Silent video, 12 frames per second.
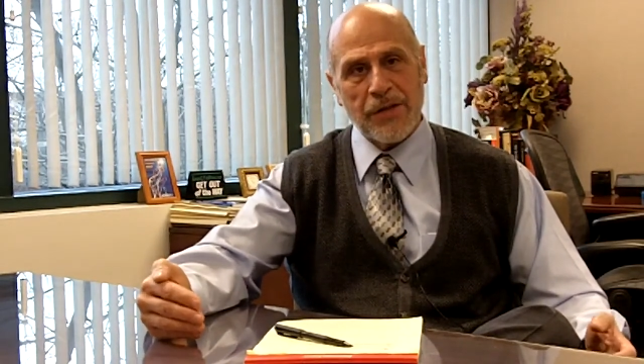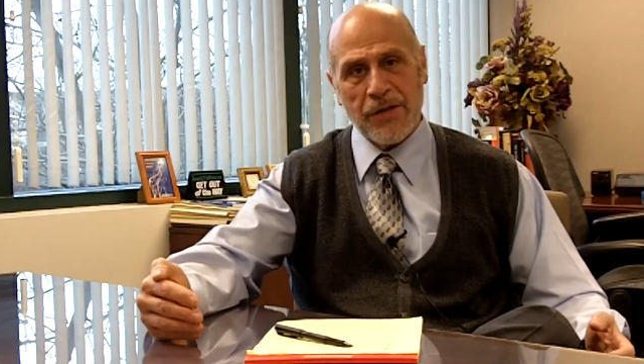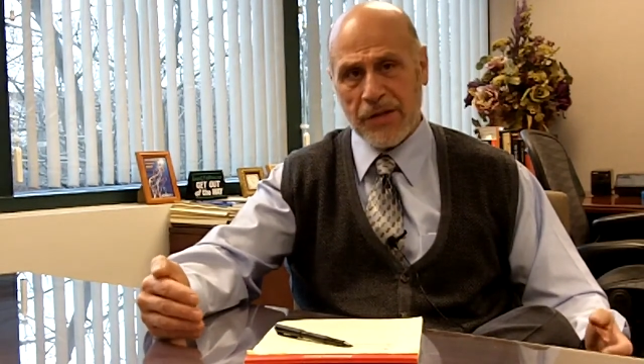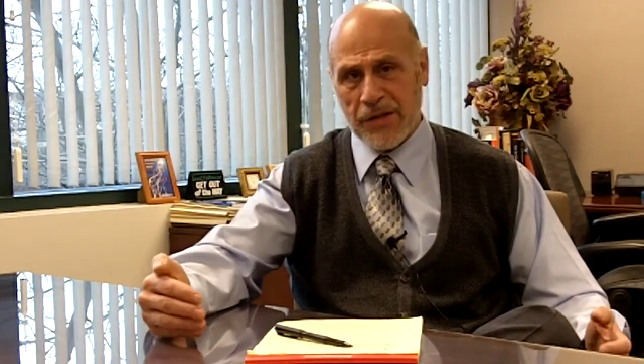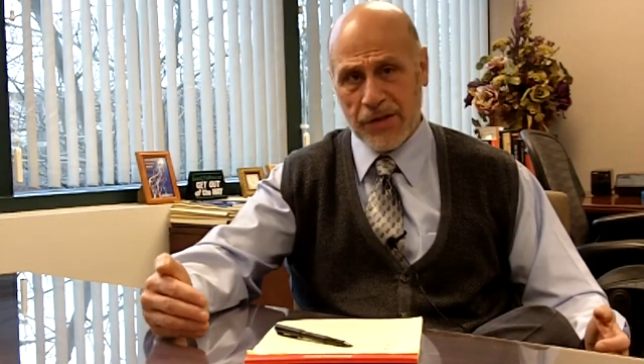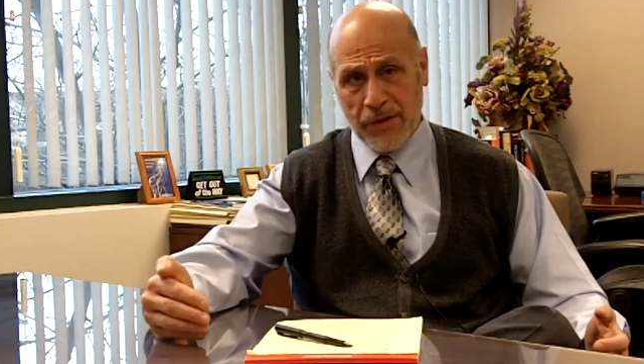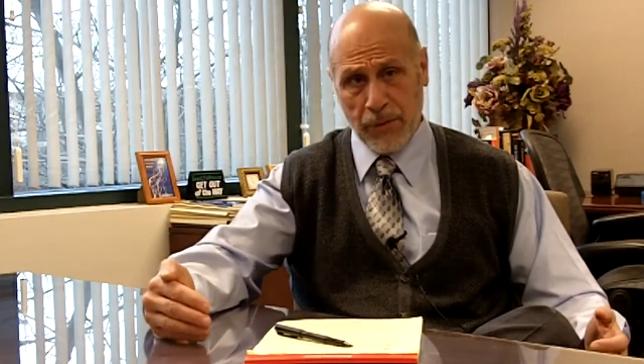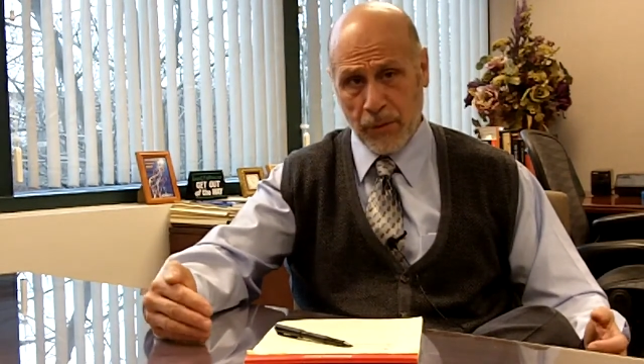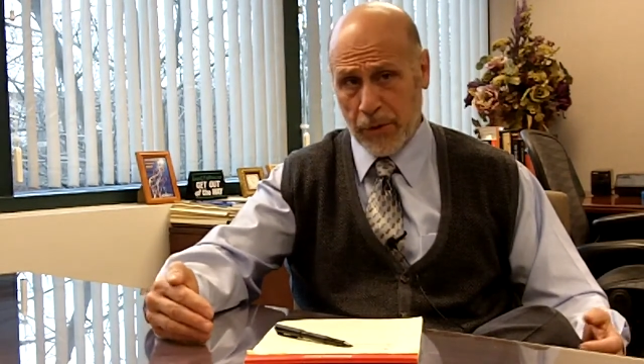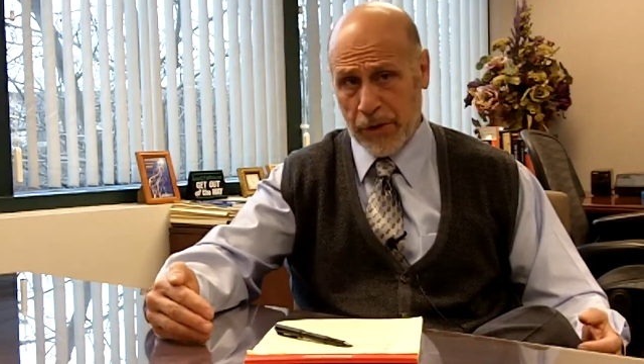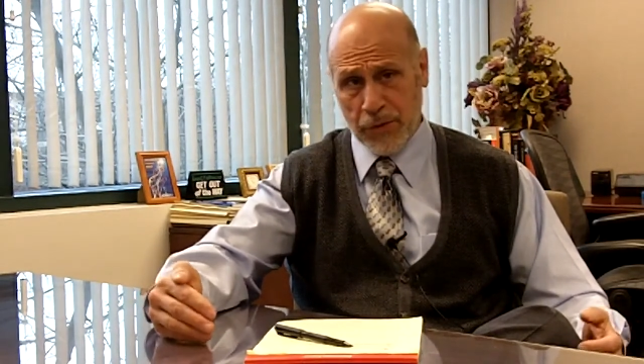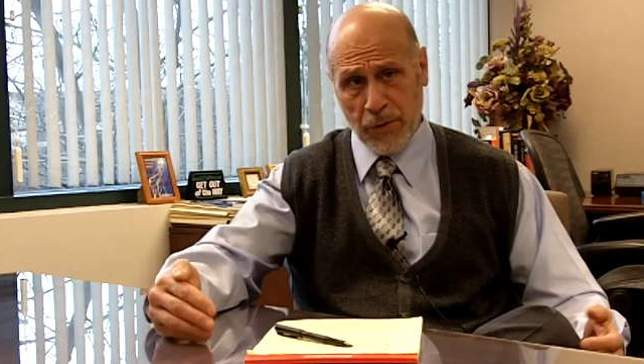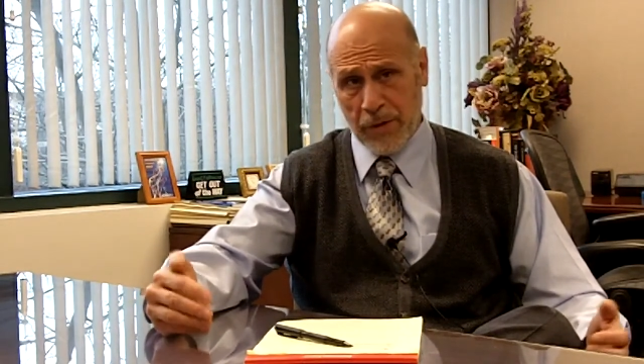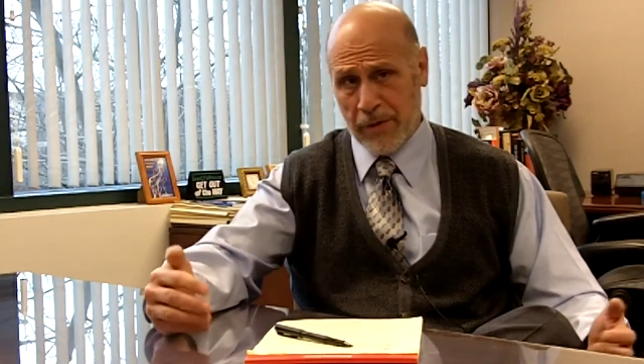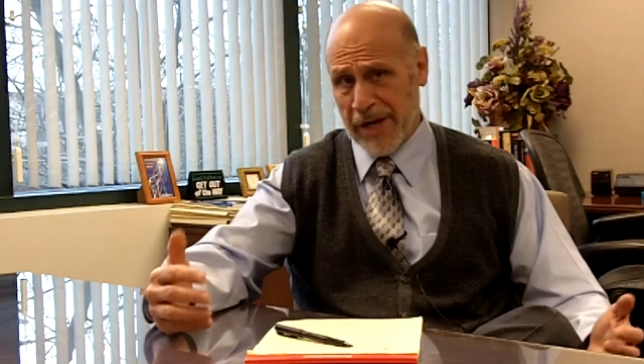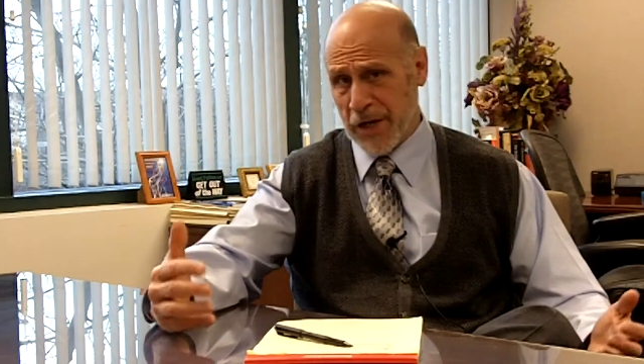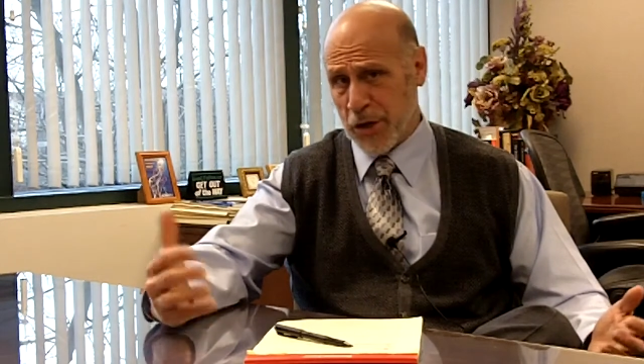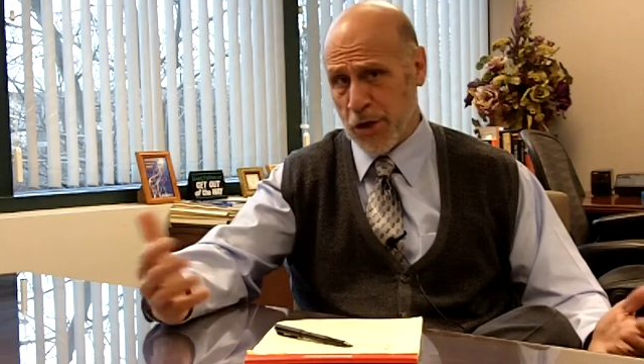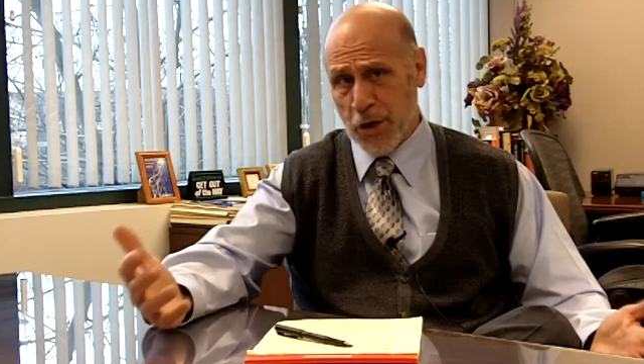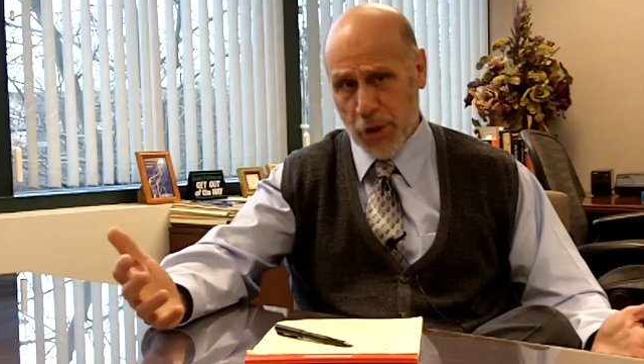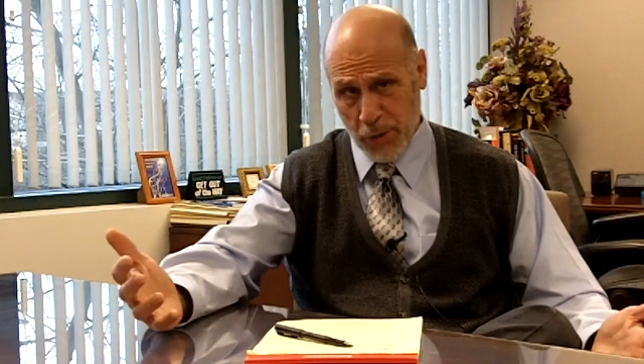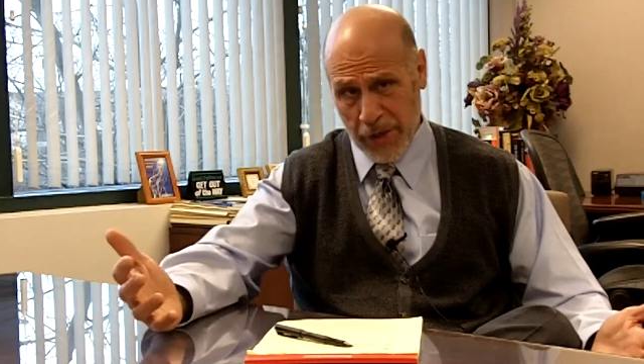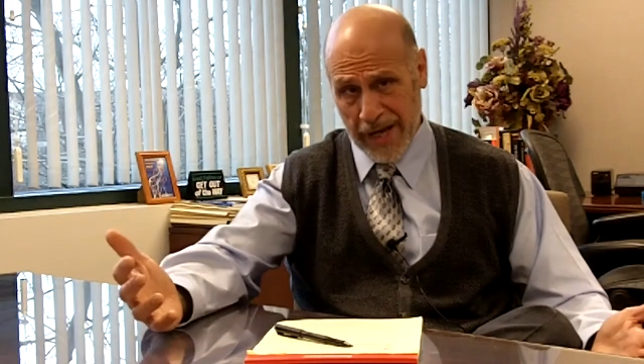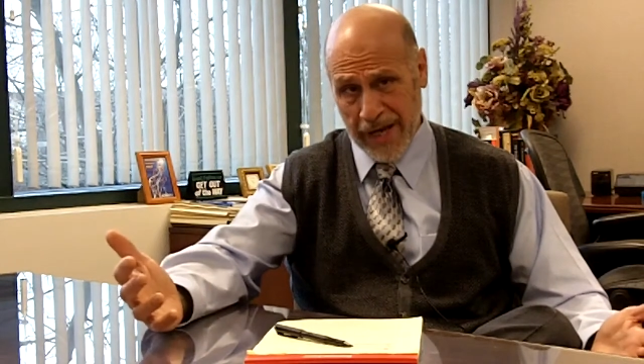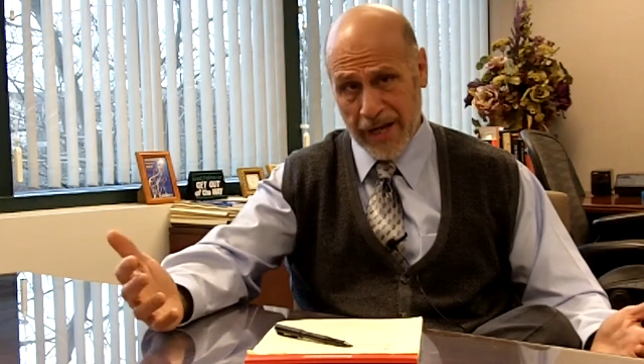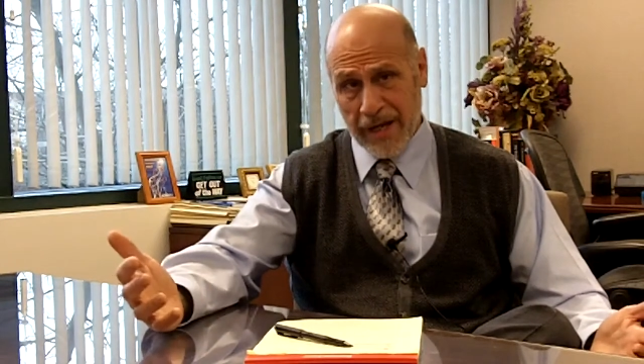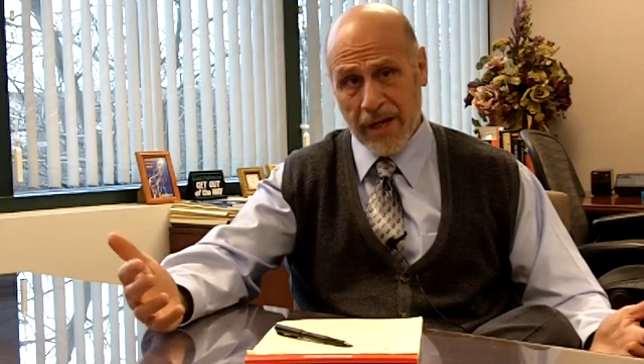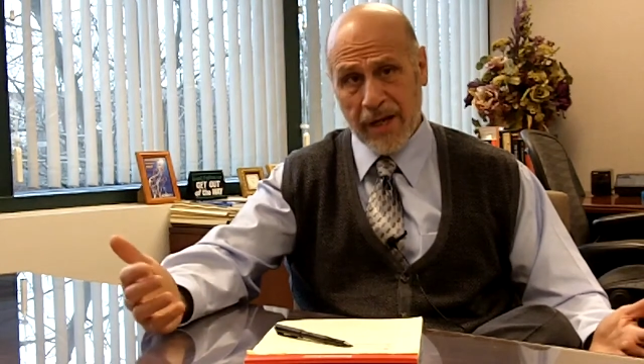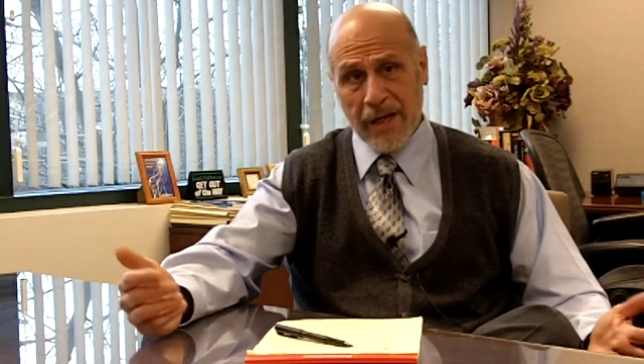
because he said, well, Rich, what do I do then?